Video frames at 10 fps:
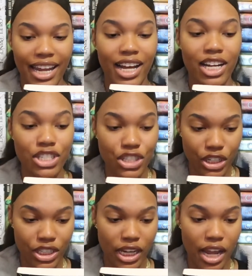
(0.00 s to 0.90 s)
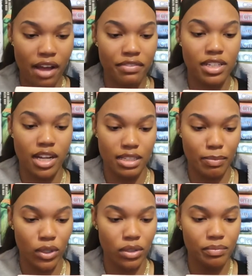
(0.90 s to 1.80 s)
uncertainty of the Dust
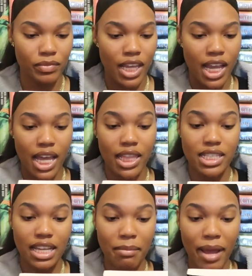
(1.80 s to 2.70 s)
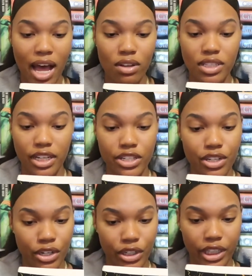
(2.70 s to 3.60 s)
Bowl. In the same house years
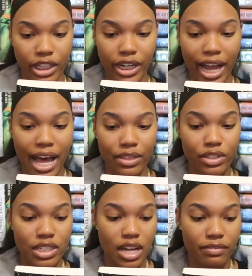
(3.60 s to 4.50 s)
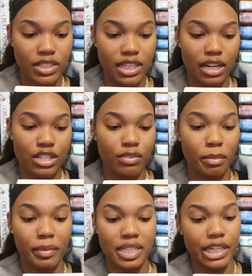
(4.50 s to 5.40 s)
earlier, Catherine discovers letters
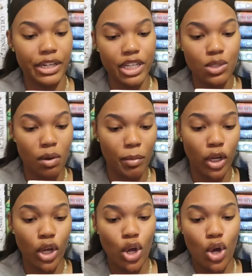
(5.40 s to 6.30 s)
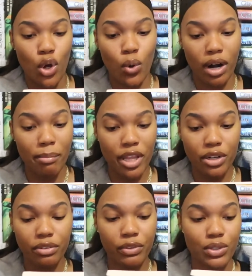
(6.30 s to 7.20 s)
from a mysterious woman who her
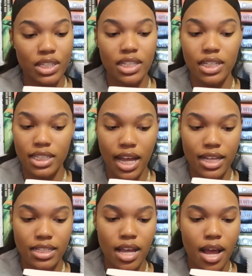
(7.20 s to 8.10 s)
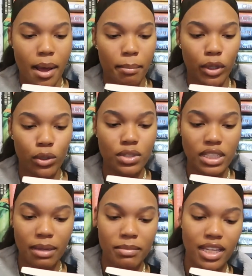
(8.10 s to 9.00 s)
mother refuses to discuss, but who
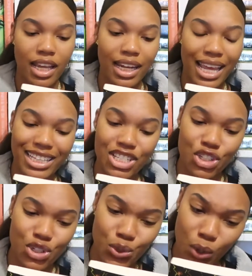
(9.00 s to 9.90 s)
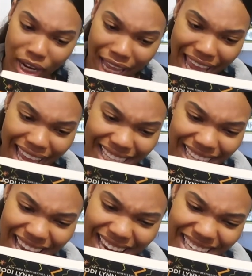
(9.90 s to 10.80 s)
seems
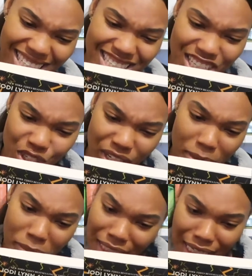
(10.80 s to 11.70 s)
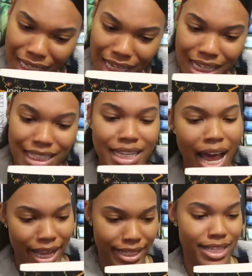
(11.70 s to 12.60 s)
inextricably
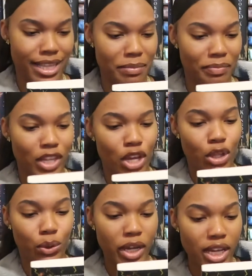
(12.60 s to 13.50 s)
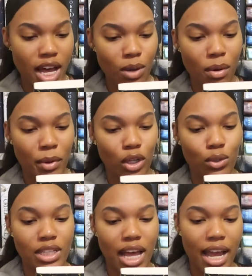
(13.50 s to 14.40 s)
tied to them. 3 young women
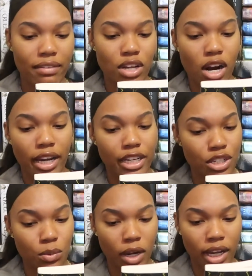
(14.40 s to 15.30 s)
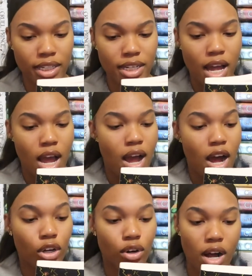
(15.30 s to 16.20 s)
whose lives are intertwined
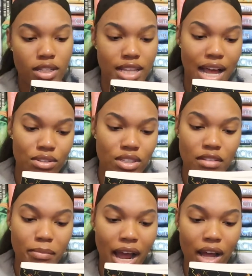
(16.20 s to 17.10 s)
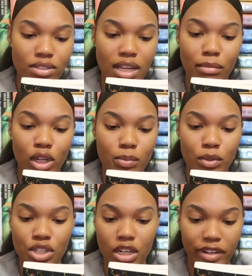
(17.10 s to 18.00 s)
across thousands of miles and
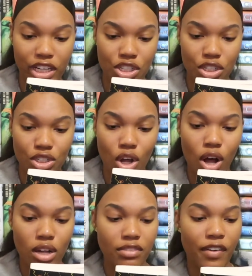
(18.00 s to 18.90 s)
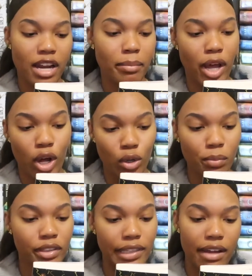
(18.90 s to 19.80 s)
multiple generations, all defined by
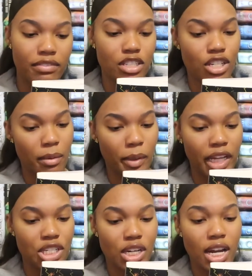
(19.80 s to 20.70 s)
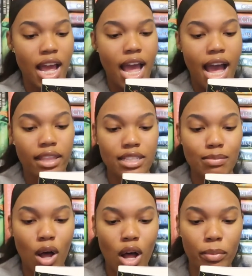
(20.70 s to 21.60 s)
hope, love, determination, and the
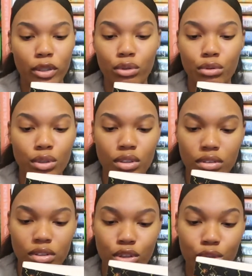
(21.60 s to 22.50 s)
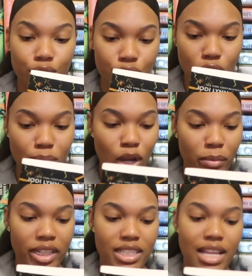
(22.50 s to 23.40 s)
small but crucial
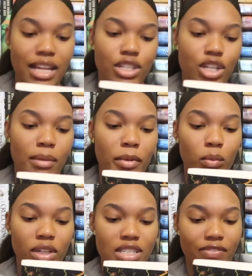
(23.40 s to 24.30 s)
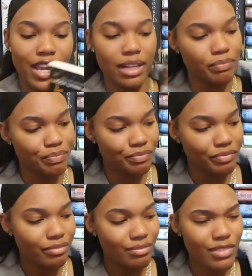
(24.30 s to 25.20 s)
moments that determine one's fate.
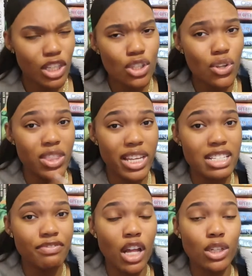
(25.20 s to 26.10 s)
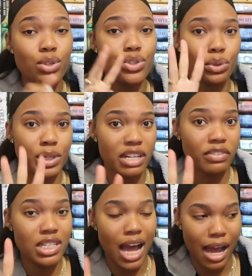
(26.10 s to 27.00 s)
So this follows 3
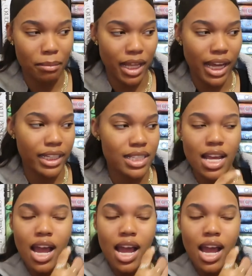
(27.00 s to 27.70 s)
different timelines.